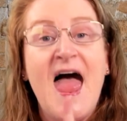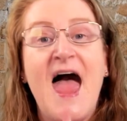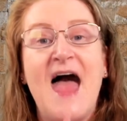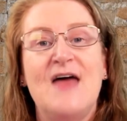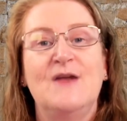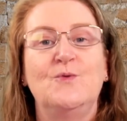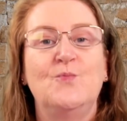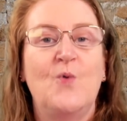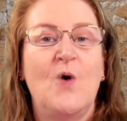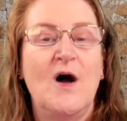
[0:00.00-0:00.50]

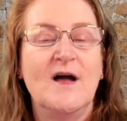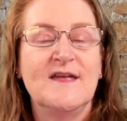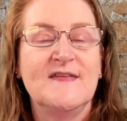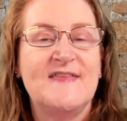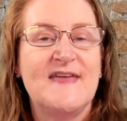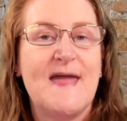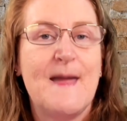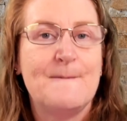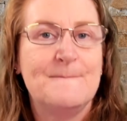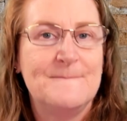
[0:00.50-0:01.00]
And while you're
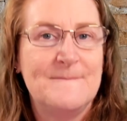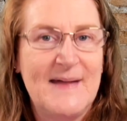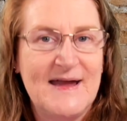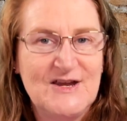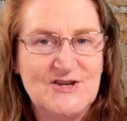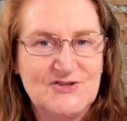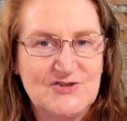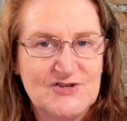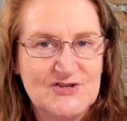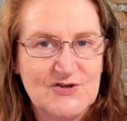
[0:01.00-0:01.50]
there, make
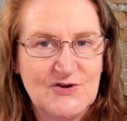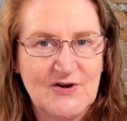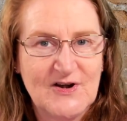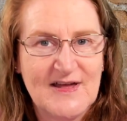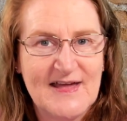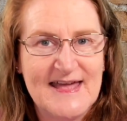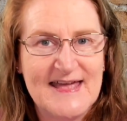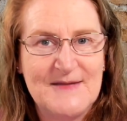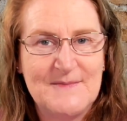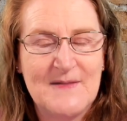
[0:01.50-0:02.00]
sure you're on
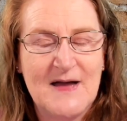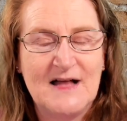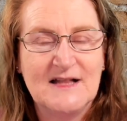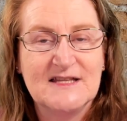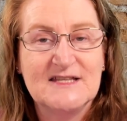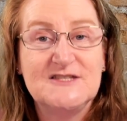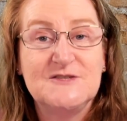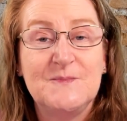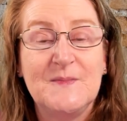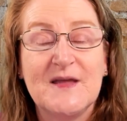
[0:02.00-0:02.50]
our email
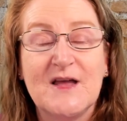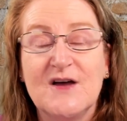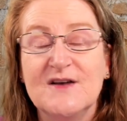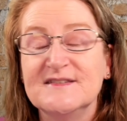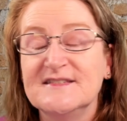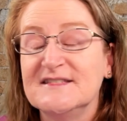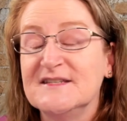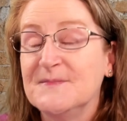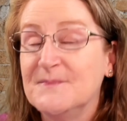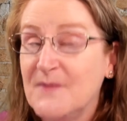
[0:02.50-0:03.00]
list
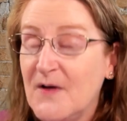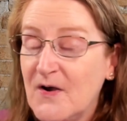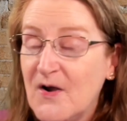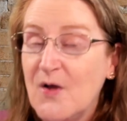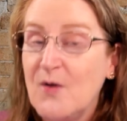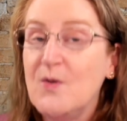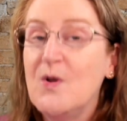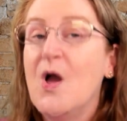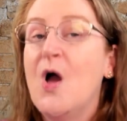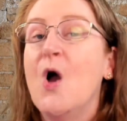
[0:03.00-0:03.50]
because
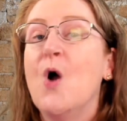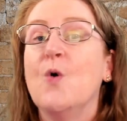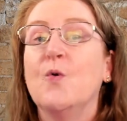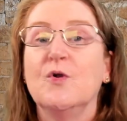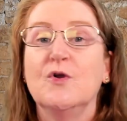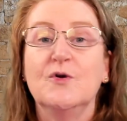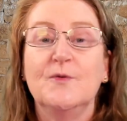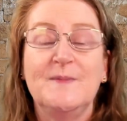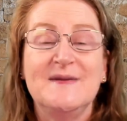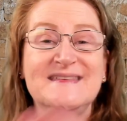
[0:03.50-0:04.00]
tomorrow
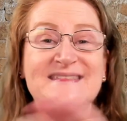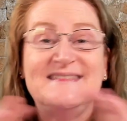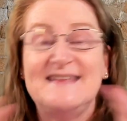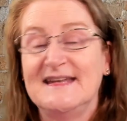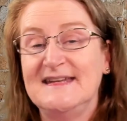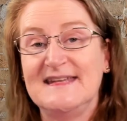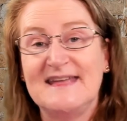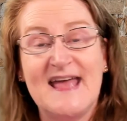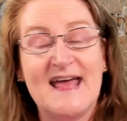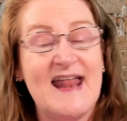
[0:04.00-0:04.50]
we will be
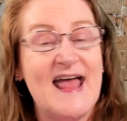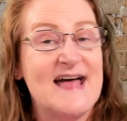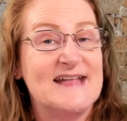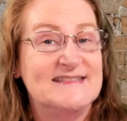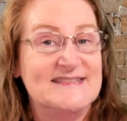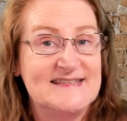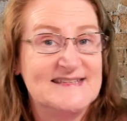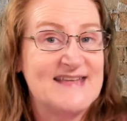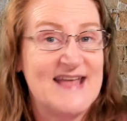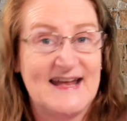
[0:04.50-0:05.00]
sending out a
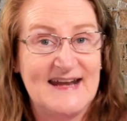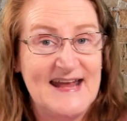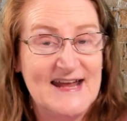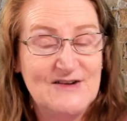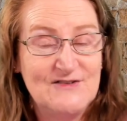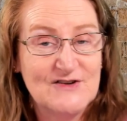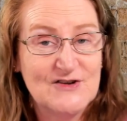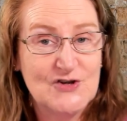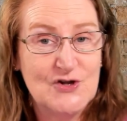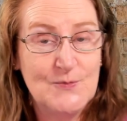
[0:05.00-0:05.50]
discount
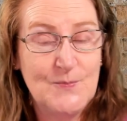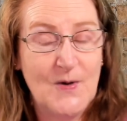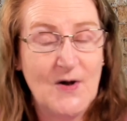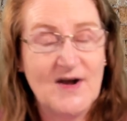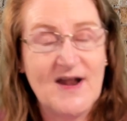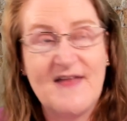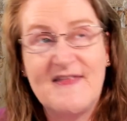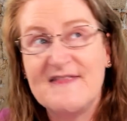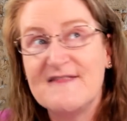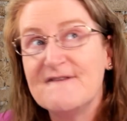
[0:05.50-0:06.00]
entry coupon,
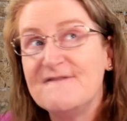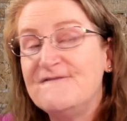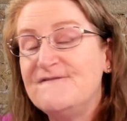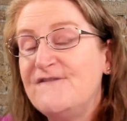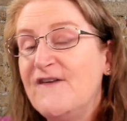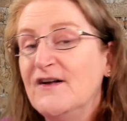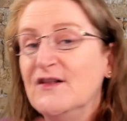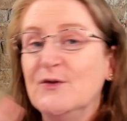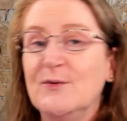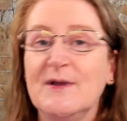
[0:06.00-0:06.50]
and the
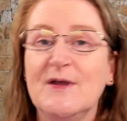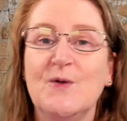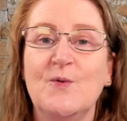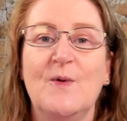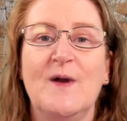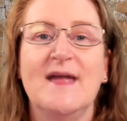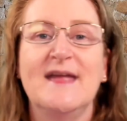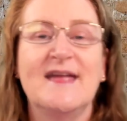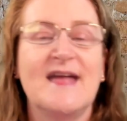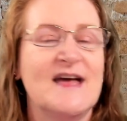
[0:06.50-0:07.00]
following
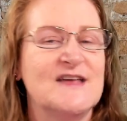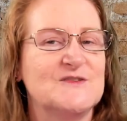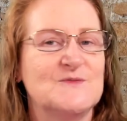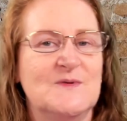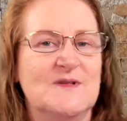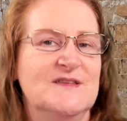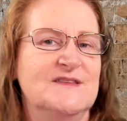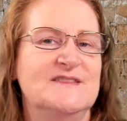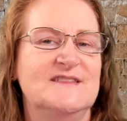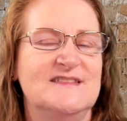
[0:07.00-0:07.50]
week, as
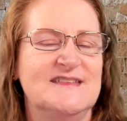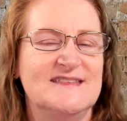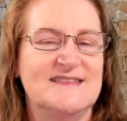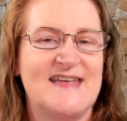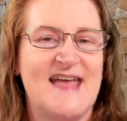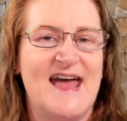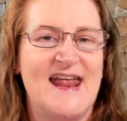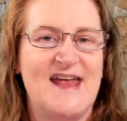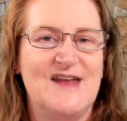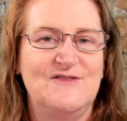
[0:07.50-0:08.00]
well as the
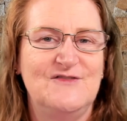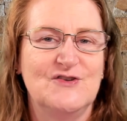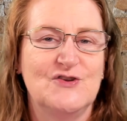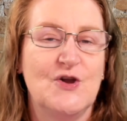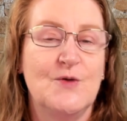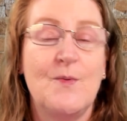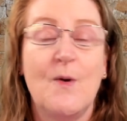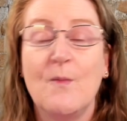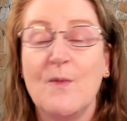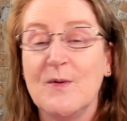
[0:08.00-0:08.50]
discount entry
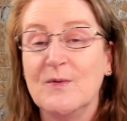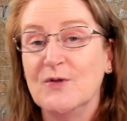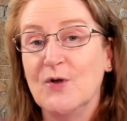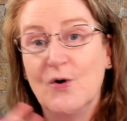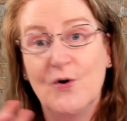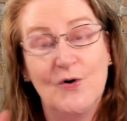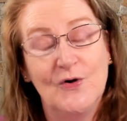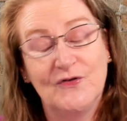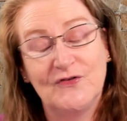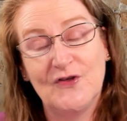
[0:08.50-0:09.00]
coupon, we will
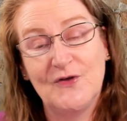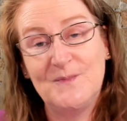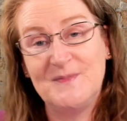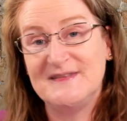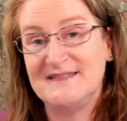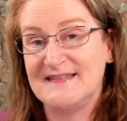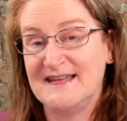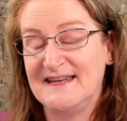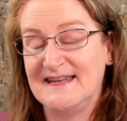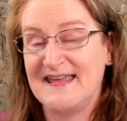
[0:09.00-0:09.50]
also be
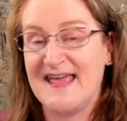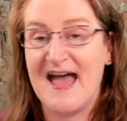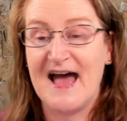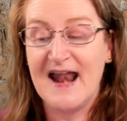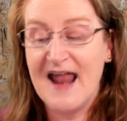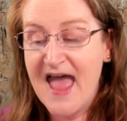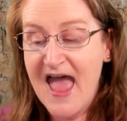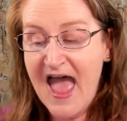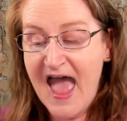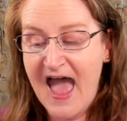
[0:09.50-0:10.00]
sending out
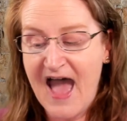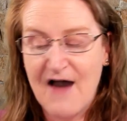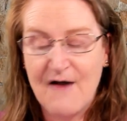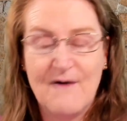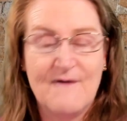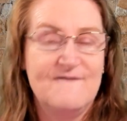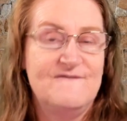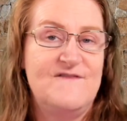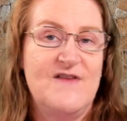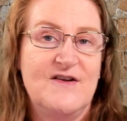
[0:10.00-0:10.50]
our
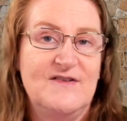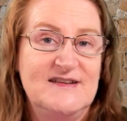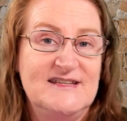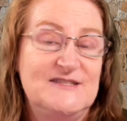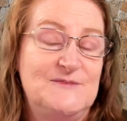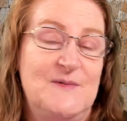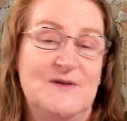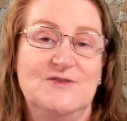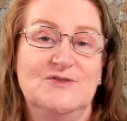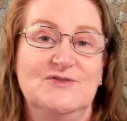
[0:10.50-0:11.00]
very
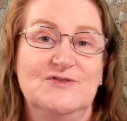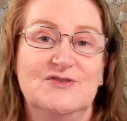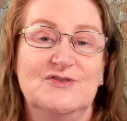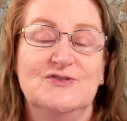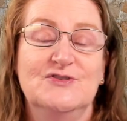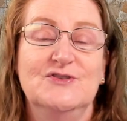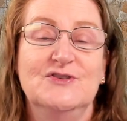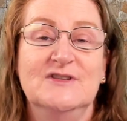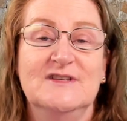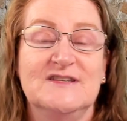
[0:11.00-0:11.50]
special
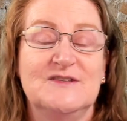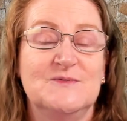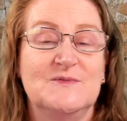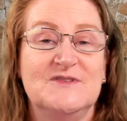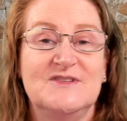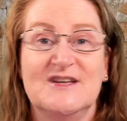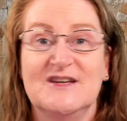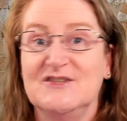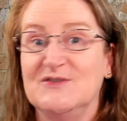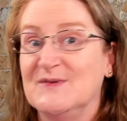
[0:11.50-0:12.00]
to-do list, which
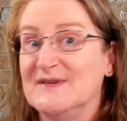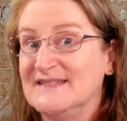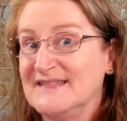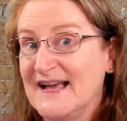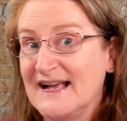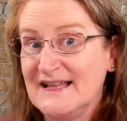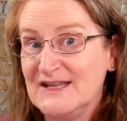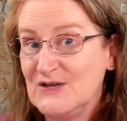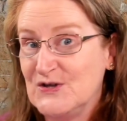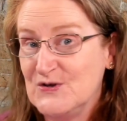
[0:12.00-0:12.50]
tells you
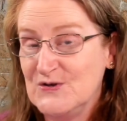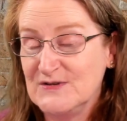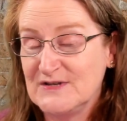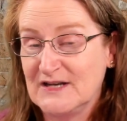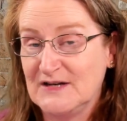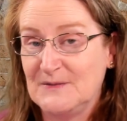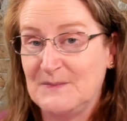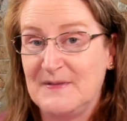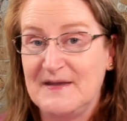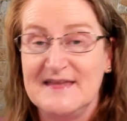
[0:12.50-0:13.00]
exactly who's
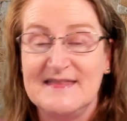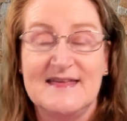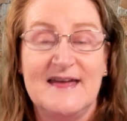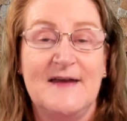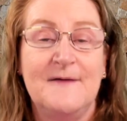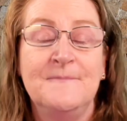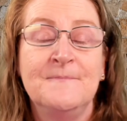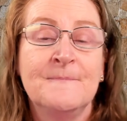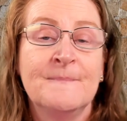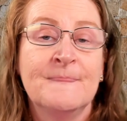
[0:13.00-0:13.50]
going to be
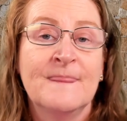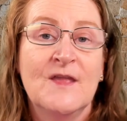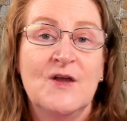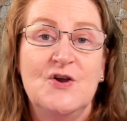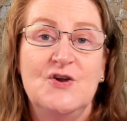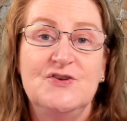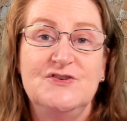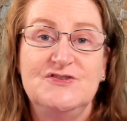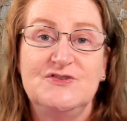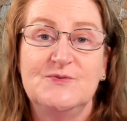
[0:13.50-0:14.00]
there,
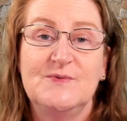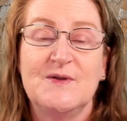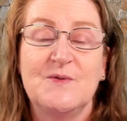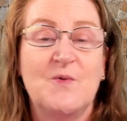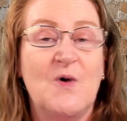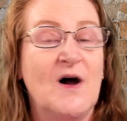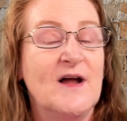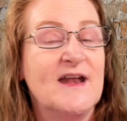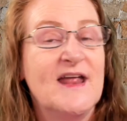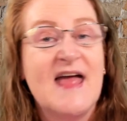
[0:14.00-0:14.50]
who's doing
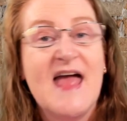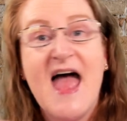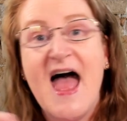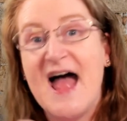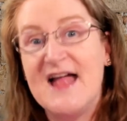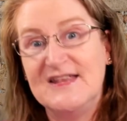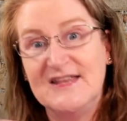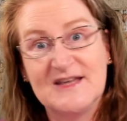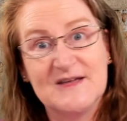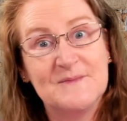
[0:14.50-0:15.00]
what,
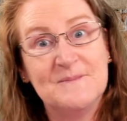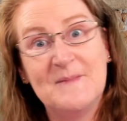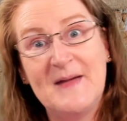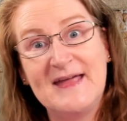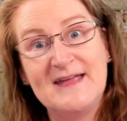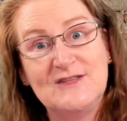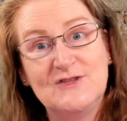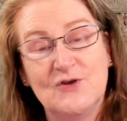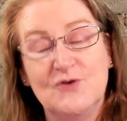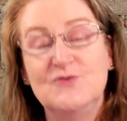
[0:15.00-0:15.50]
and you can
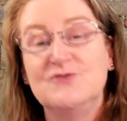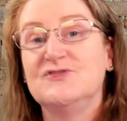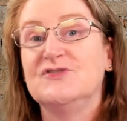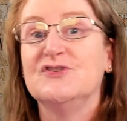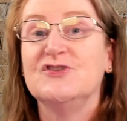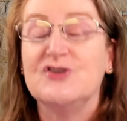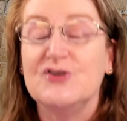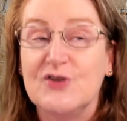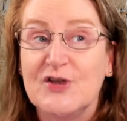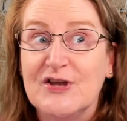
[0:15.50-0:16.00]
make notes so
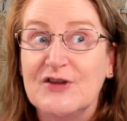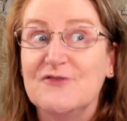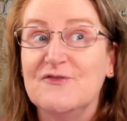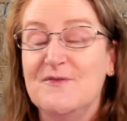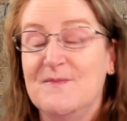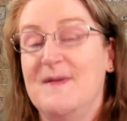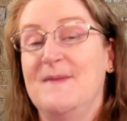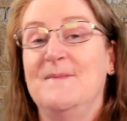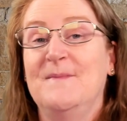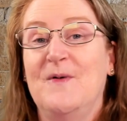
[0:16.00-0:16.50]
that you can
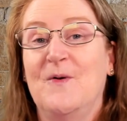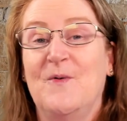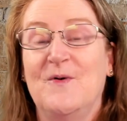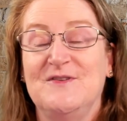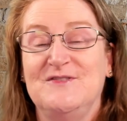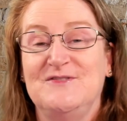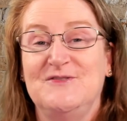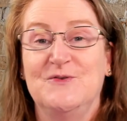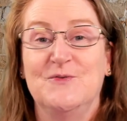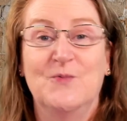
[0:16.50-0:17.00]
remember
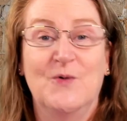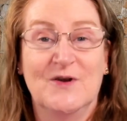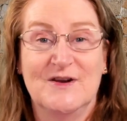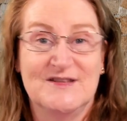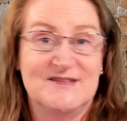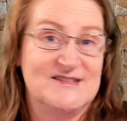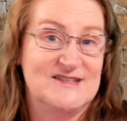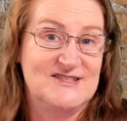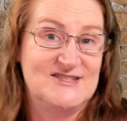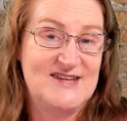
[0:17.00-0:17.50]
what you wanted
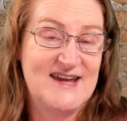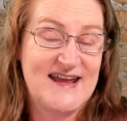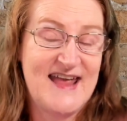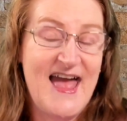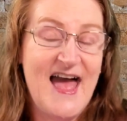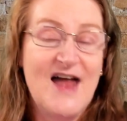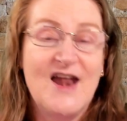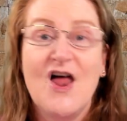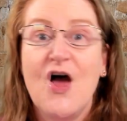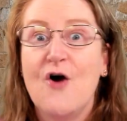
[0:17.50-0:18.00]
to check
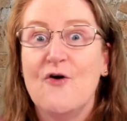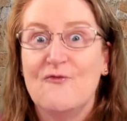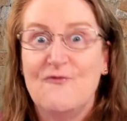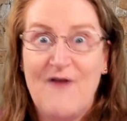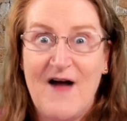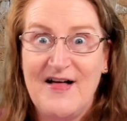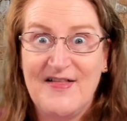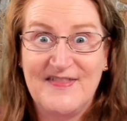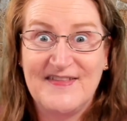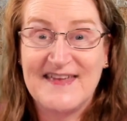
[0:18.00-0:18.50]
out
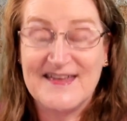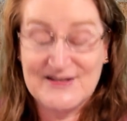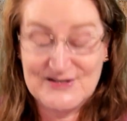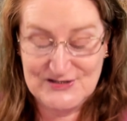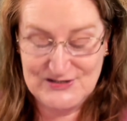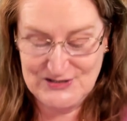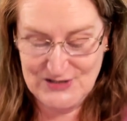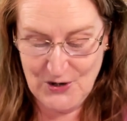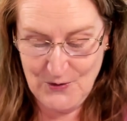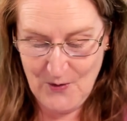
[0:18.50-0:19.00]
rather than get
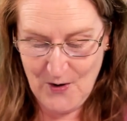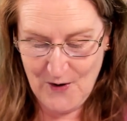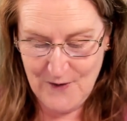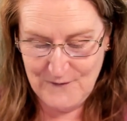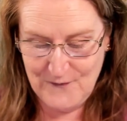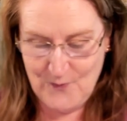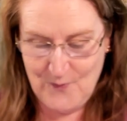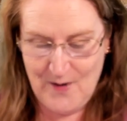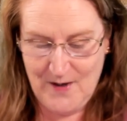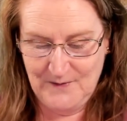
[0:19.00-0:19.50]
so
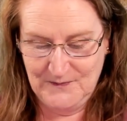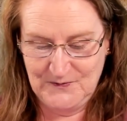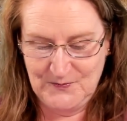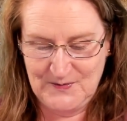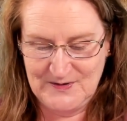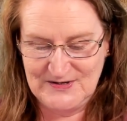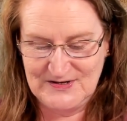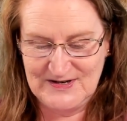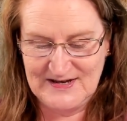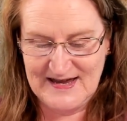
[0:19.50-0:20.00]
overwhelmed
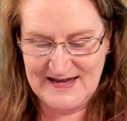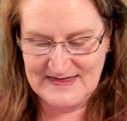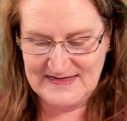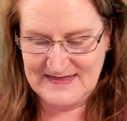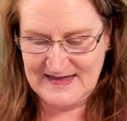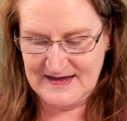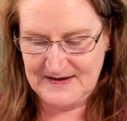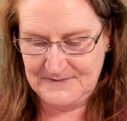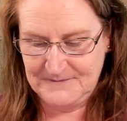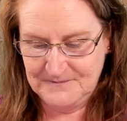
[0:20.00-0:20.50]
when you get
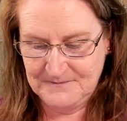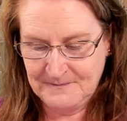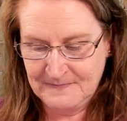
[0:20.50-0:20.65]
there.